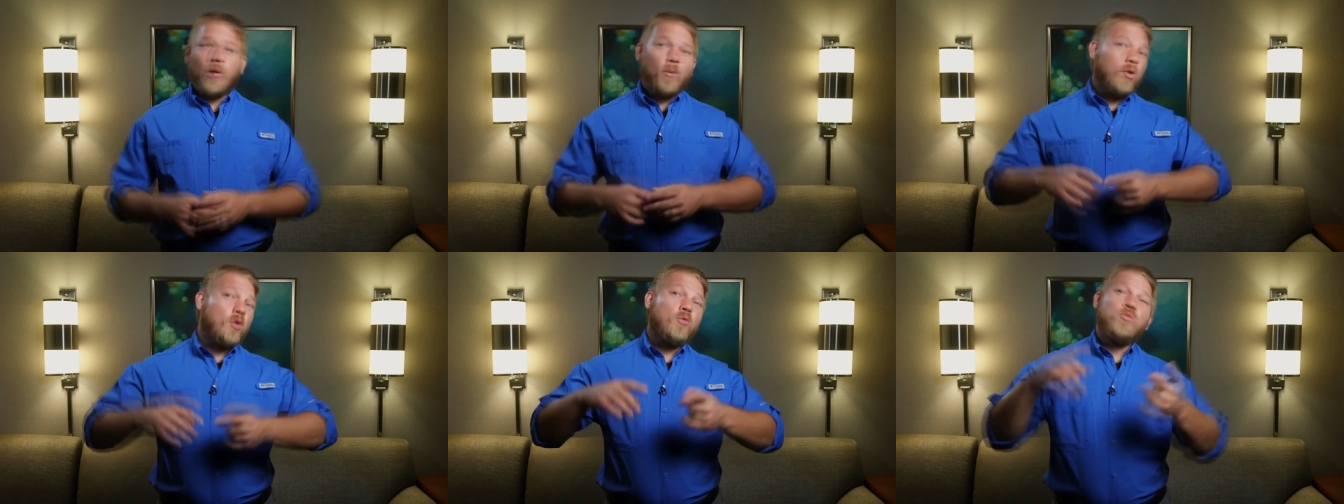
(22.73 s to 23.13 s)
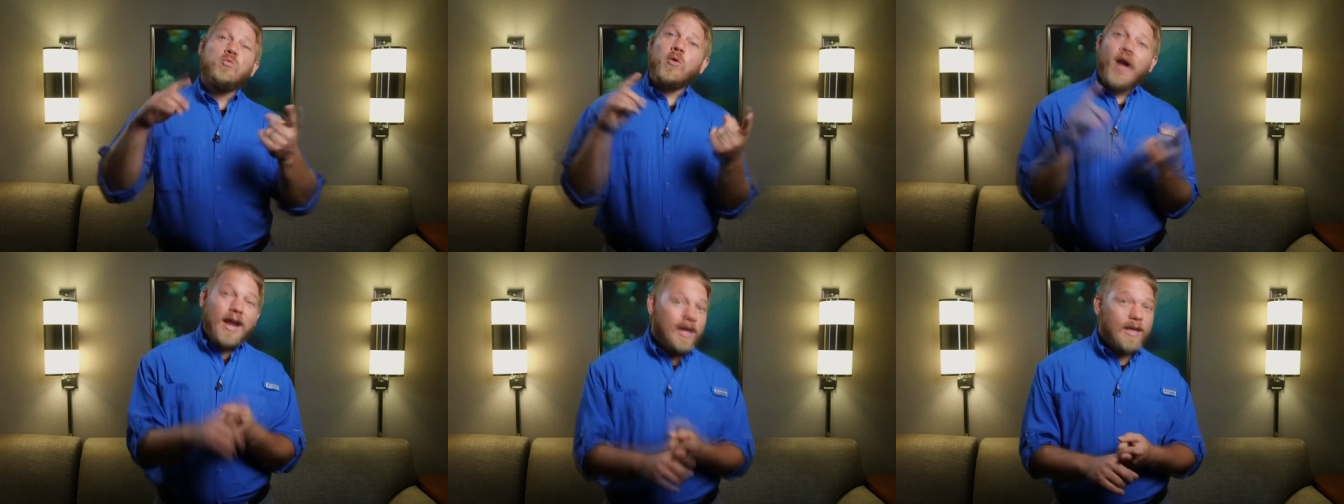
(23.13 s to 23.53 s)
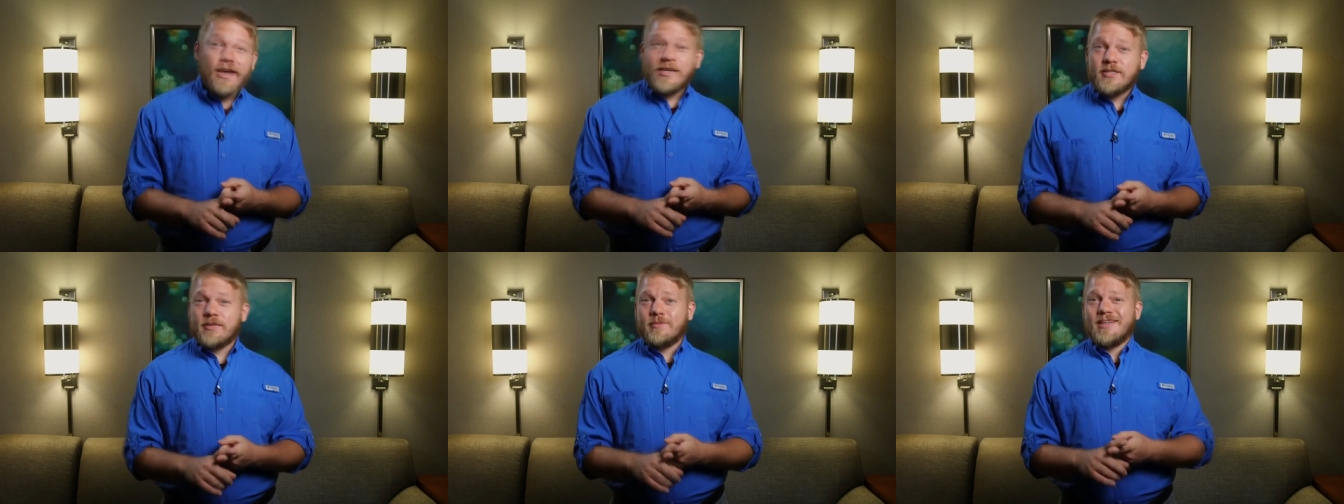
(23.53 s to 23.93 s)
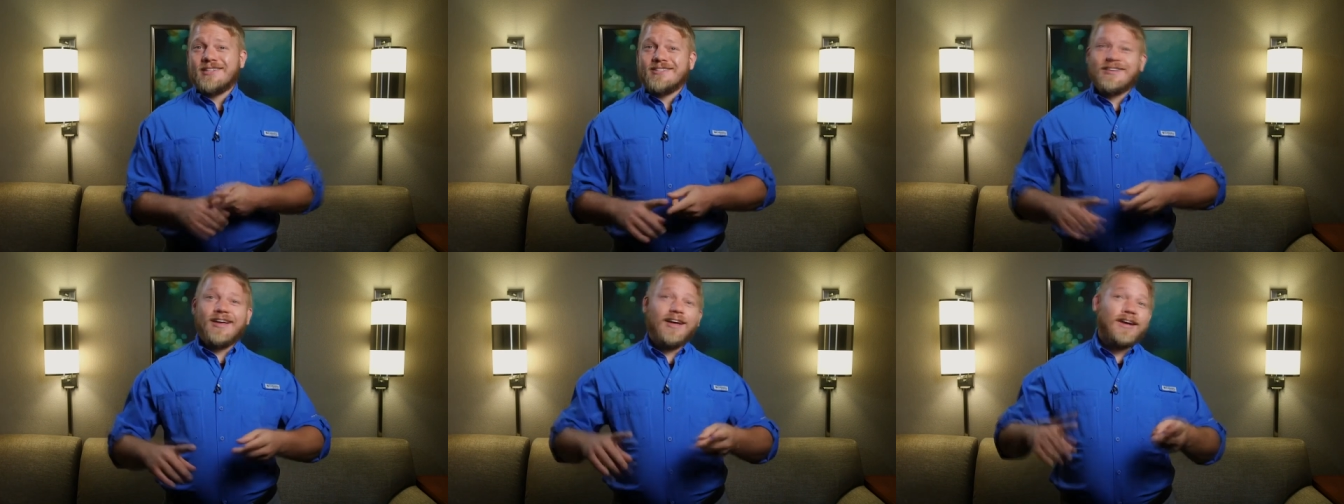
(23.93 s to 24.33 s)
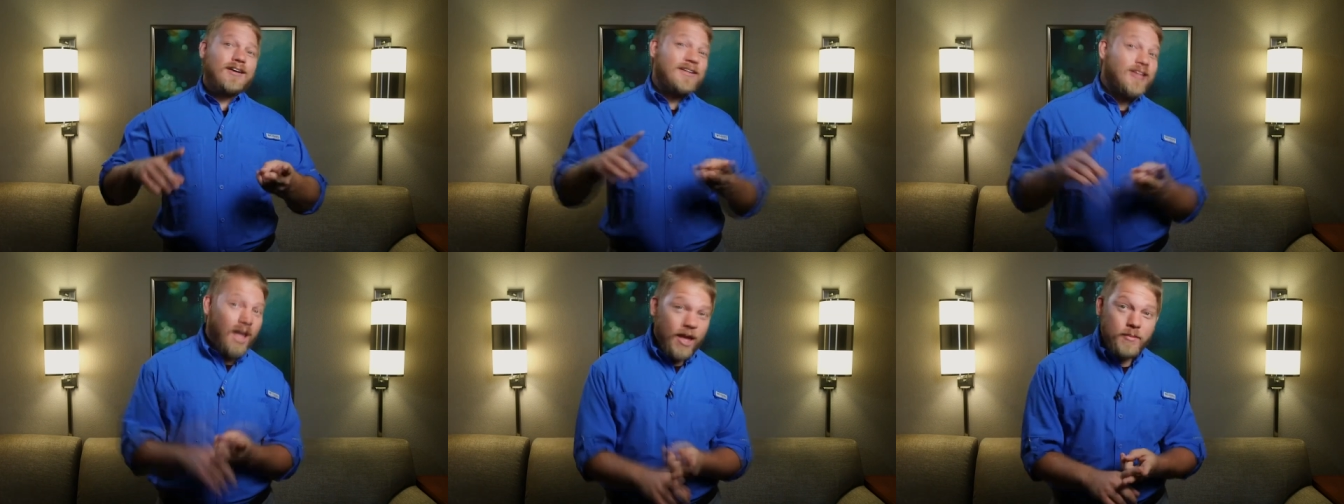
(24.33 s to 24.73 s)
We're writing estimates,
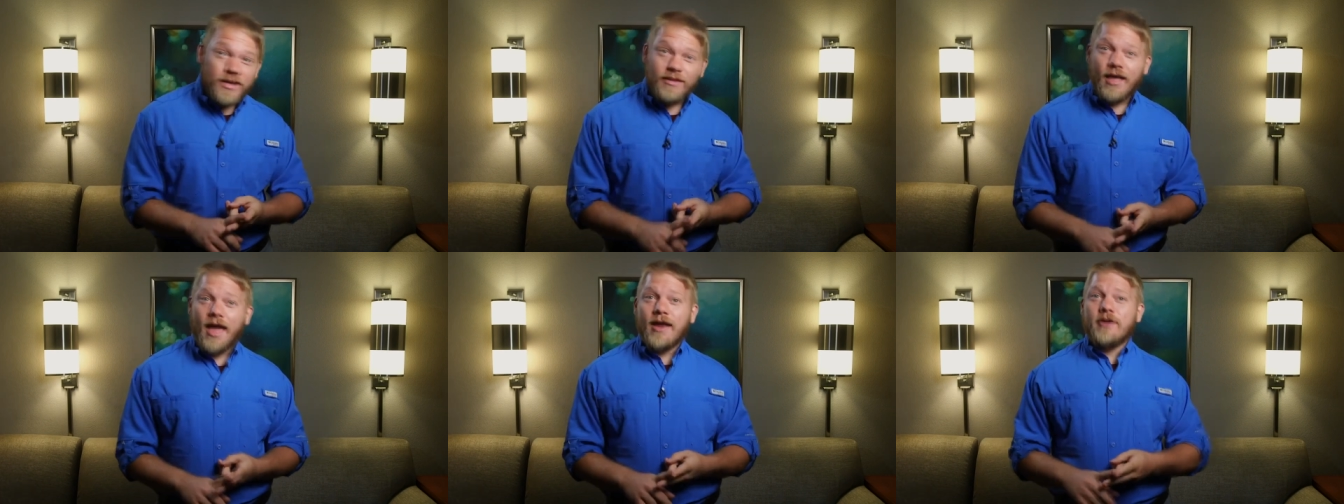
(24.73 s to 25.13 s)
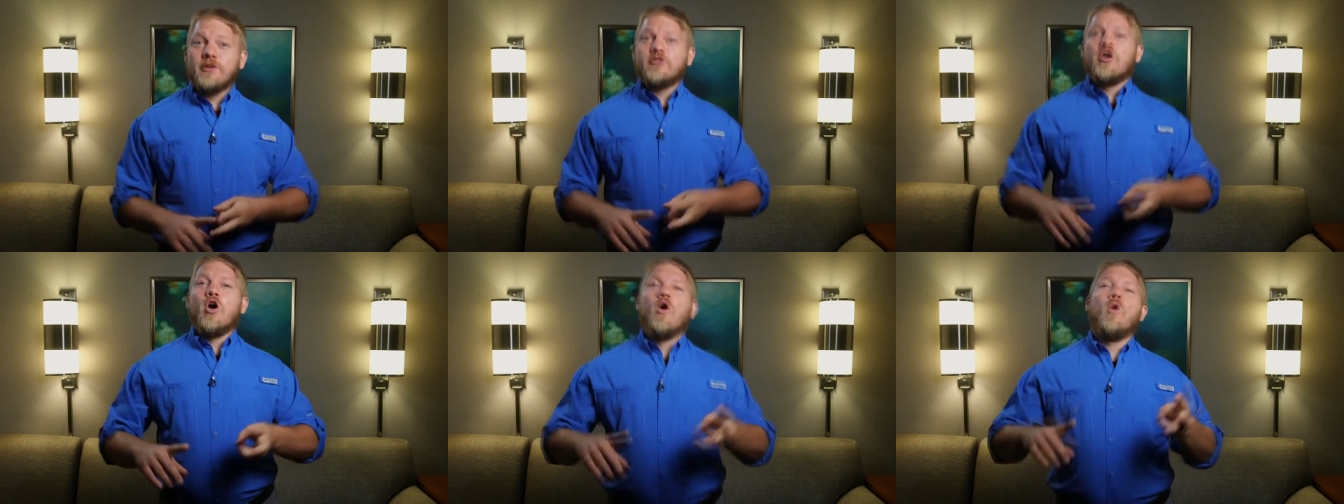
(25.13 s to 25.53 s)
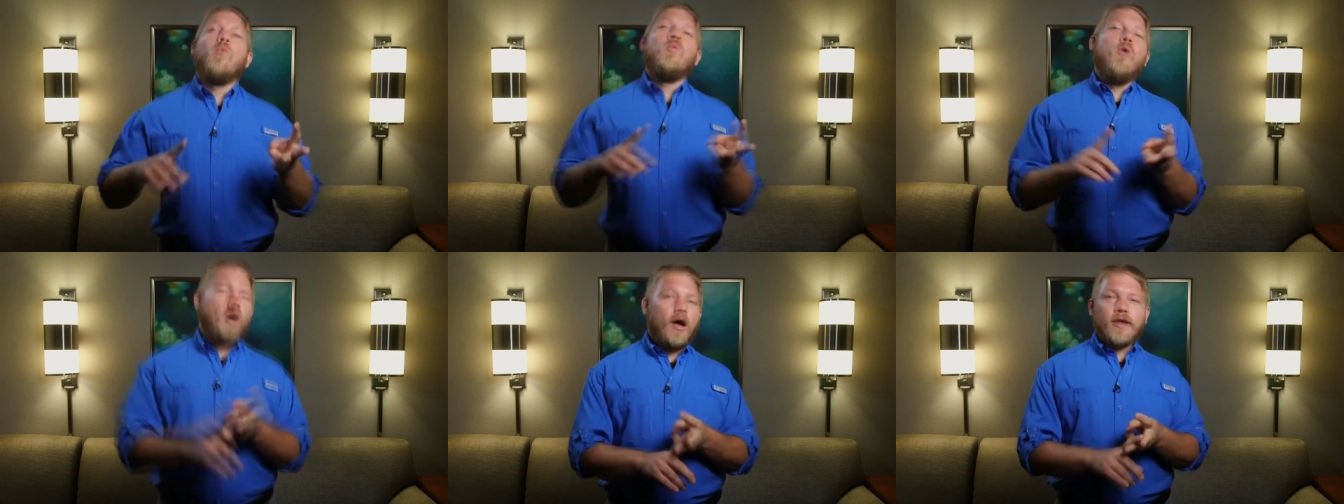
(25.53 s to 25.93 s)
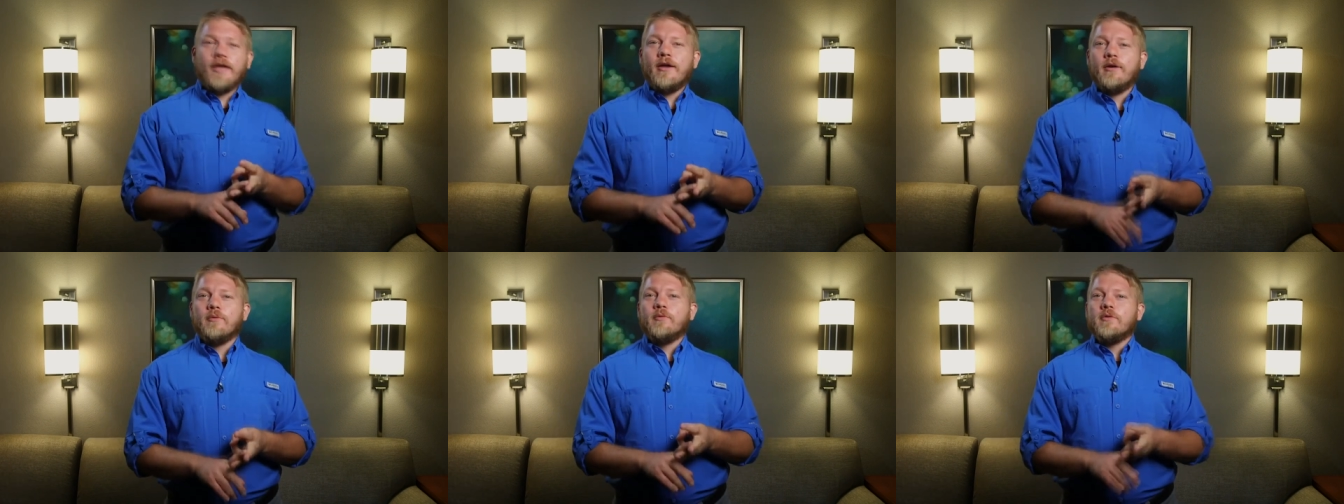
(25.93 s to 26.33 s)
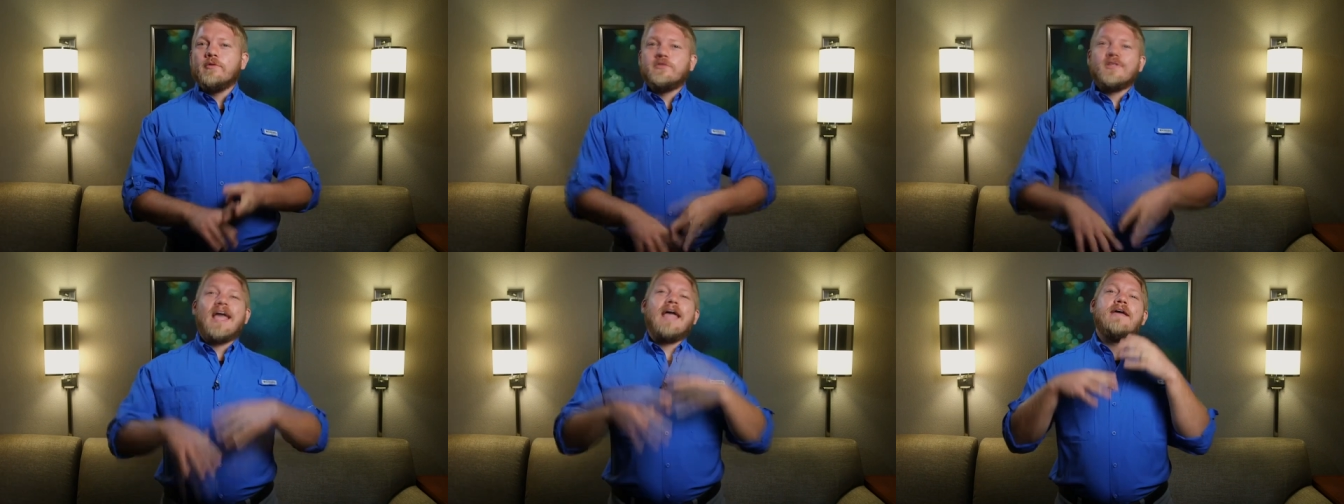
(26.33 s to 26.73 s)
climbing ladders, walking on
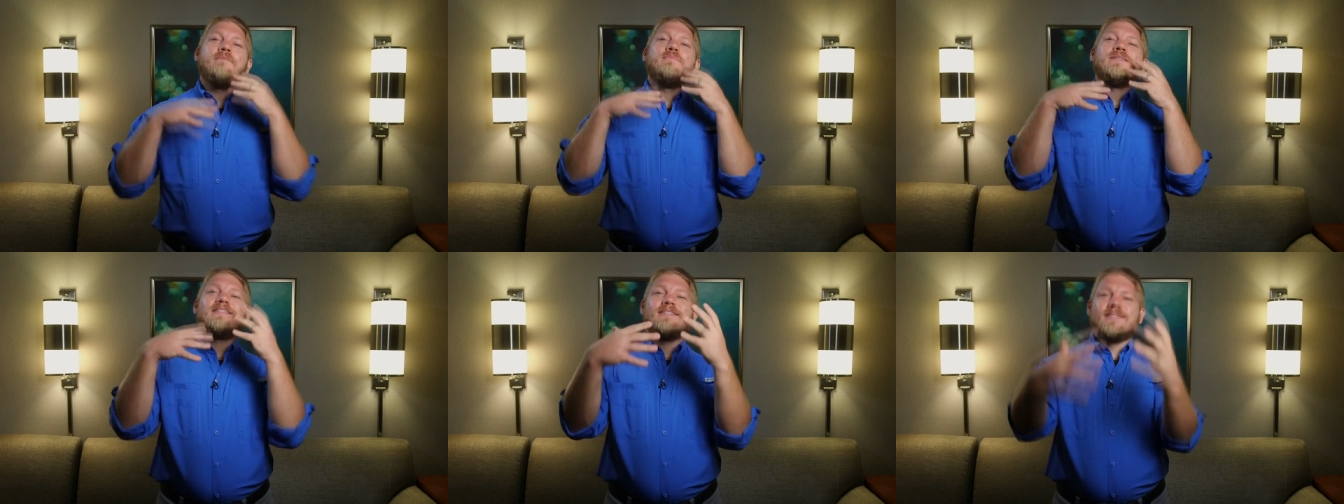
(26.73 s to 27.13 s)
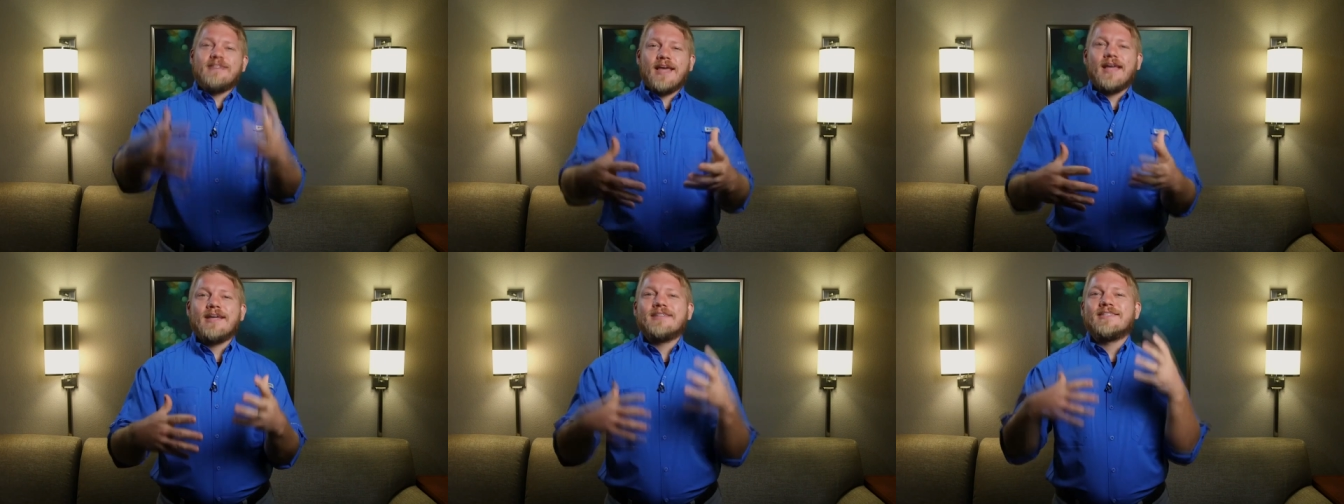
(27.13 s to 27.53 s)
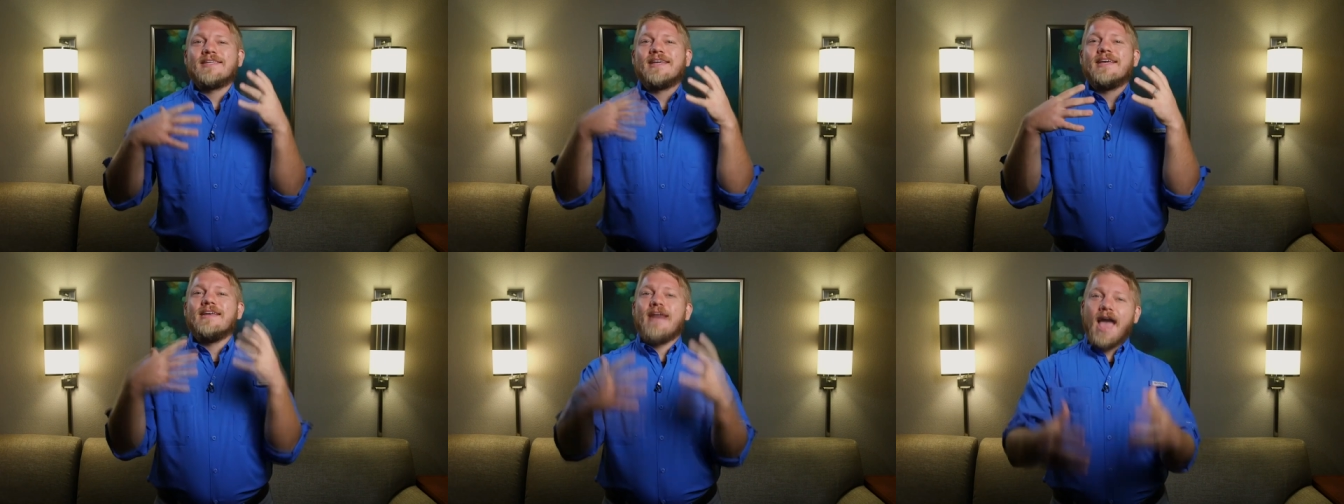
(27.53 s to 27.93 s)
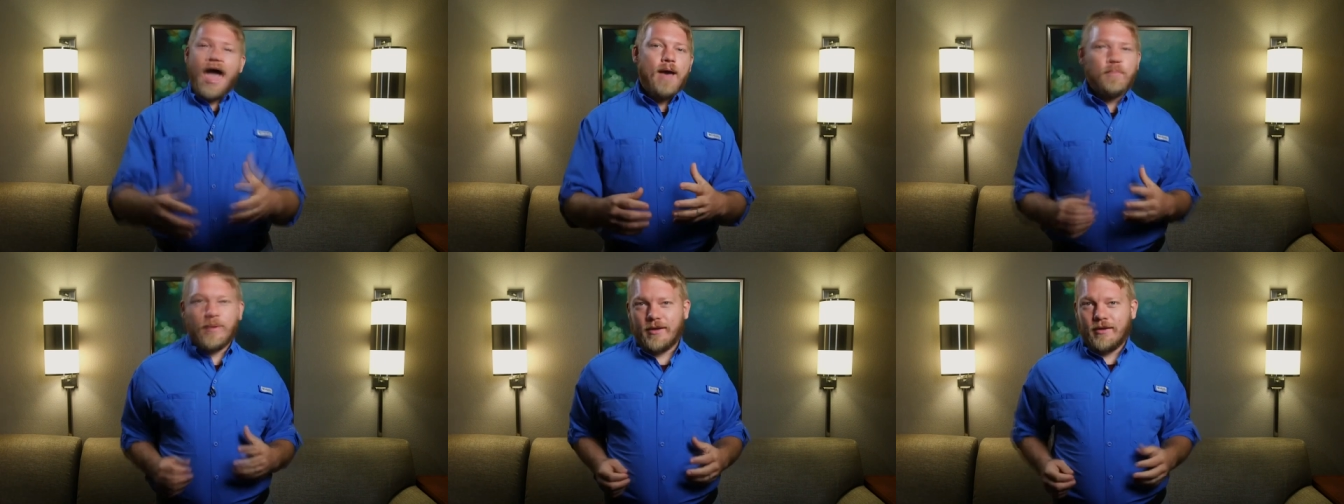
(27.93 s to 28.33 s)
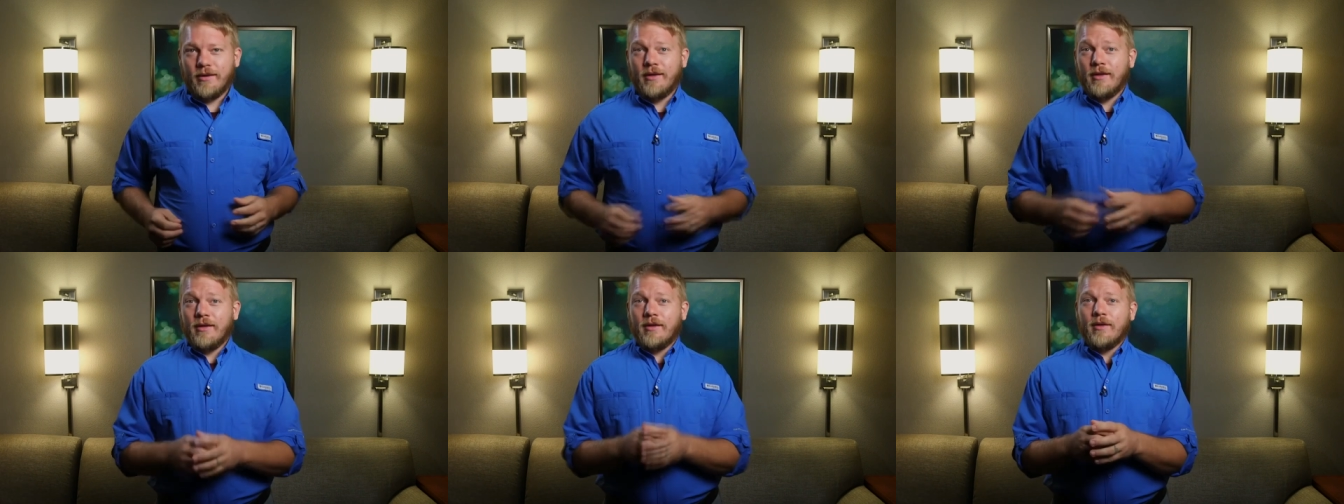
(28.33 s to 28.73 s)
roofs, and mistakes can happen.